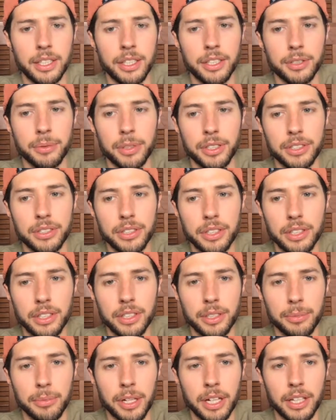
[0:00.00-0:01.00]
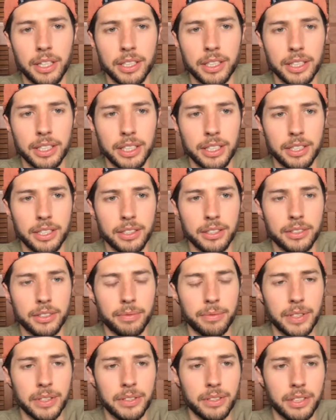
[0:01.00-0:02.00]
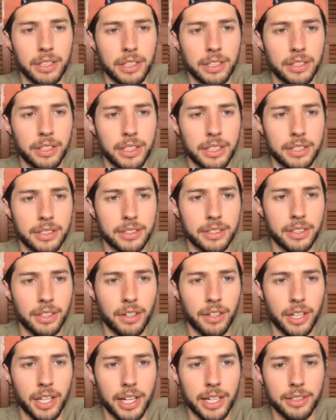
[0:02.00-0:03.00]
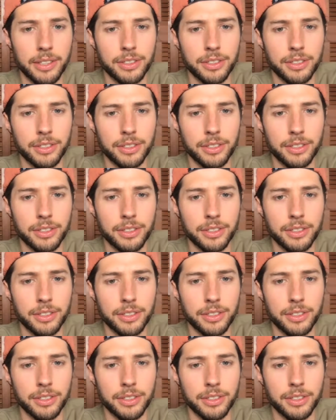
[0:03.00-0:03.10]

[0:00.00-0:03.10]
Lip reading: especially the demonic and mental illness and all that.